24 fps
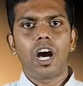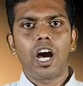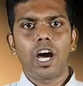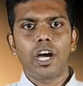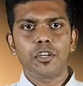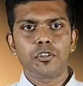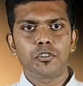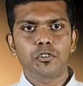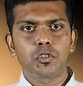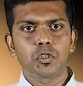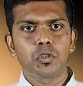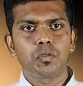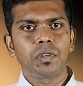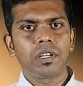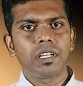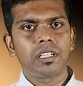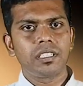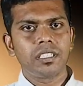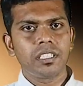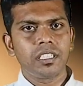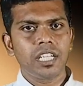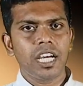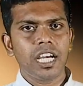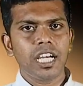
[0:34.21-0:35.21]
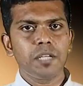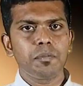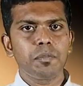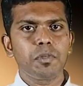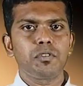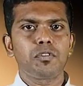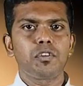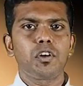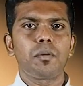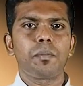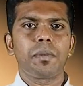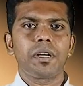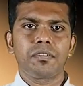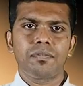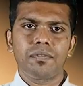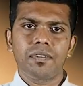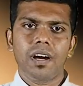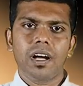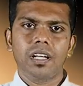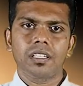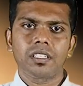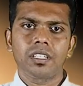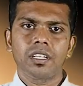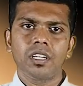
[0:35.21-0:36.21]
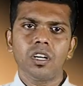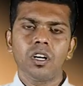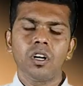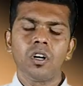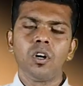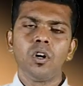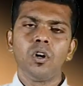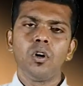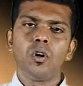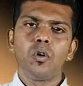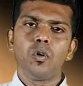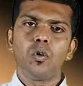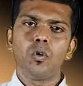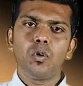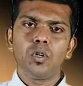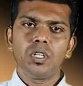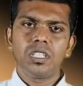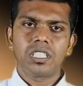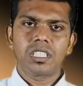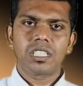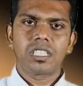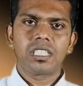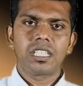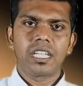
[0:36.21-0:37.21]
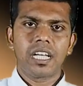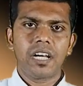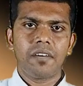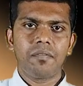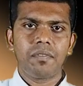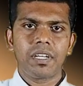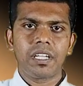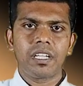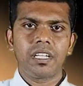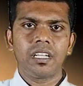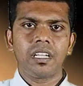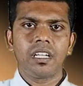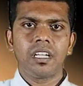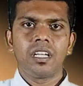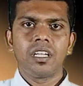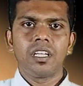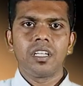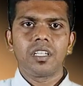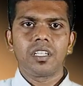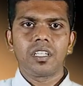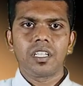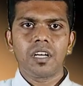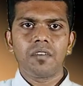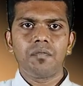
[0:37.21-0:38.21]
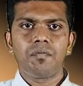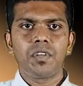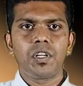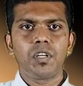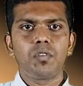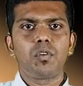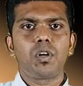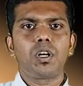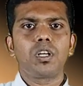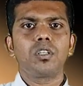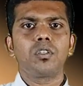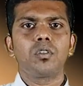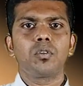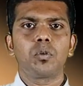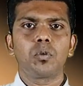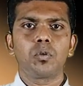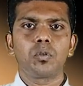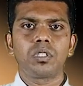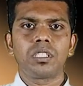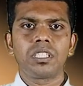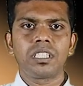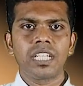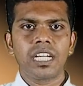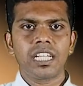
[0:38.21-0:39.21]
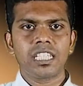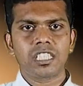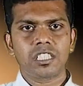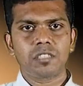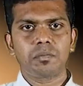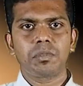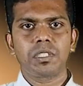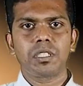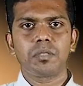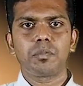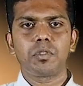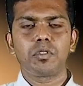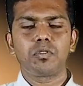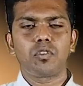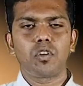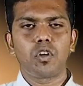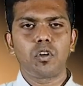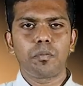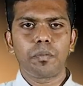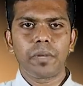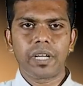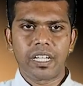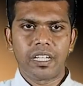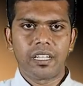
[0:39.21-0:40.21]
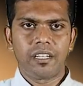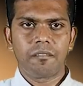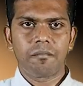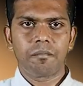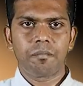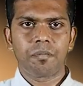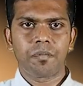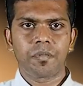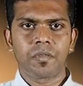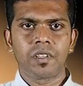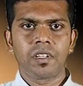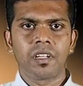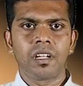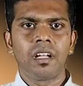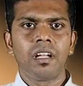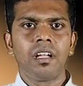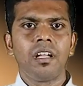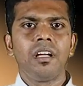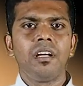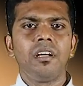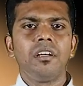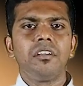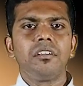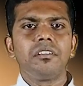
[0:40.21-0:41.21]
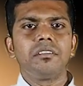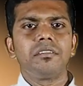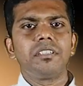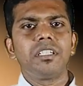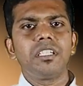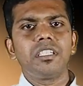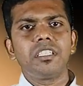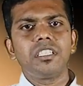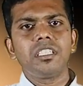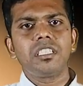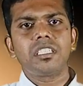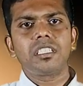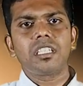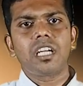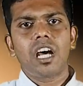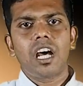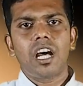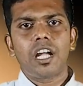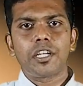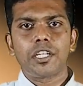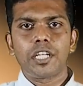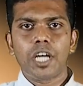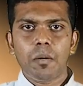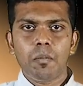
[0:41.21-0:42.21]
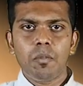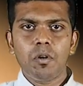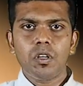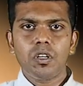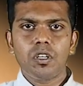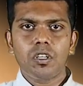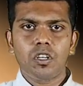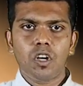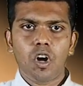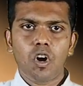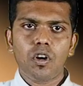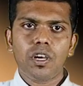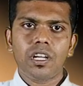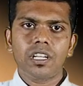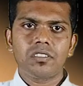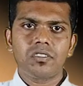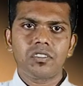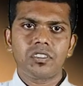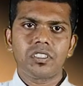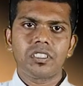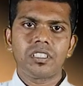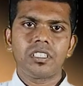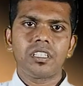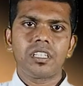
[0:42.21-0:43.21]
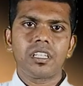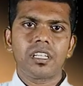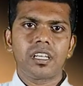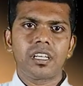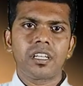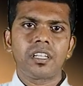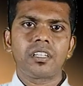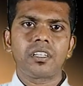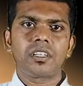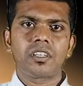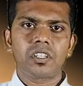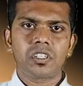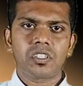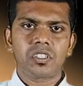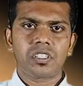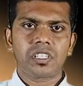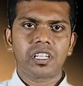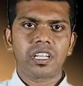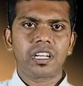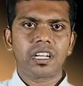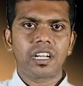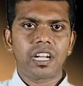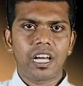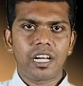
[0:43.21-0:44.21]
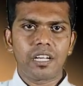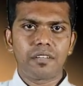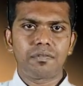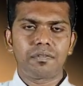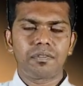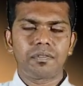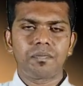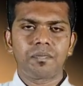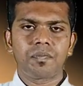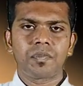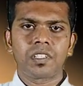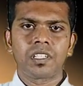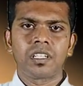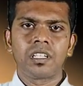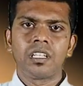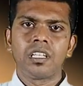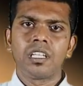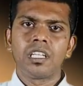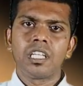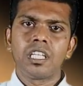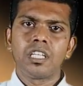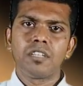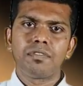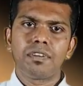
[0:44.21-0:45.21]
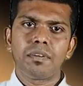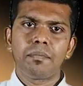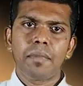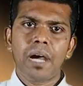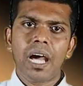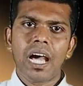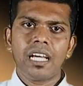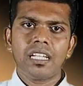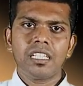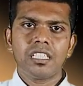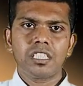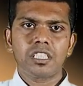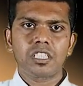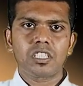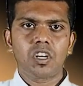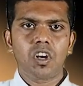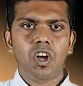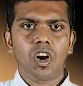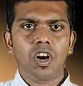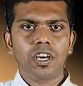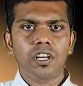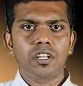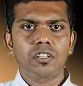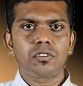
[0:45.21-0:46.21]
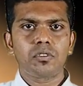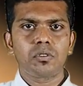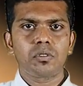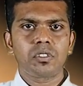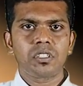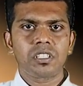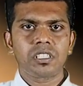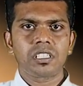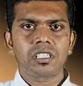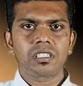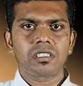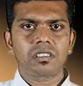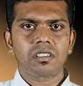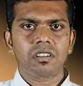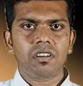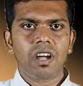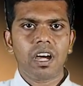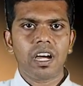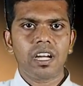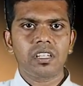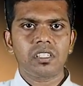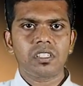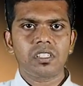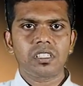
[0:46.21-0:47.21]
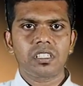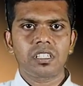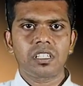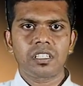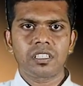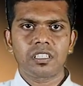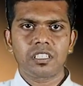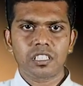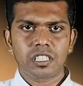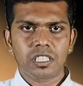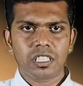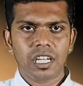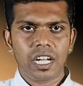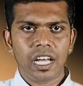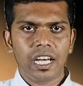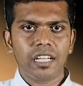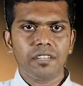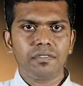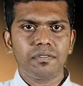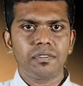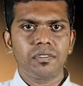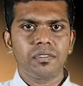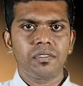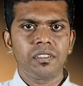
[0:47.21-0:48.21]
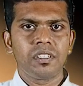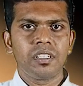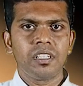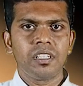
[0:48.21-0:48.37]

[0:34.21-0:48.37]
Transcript: I too will deny before my Father who is in heaven everyone who denies me before men. There is a double loyalty in Christian life. If a man is loyal to Jesus Christ in this life,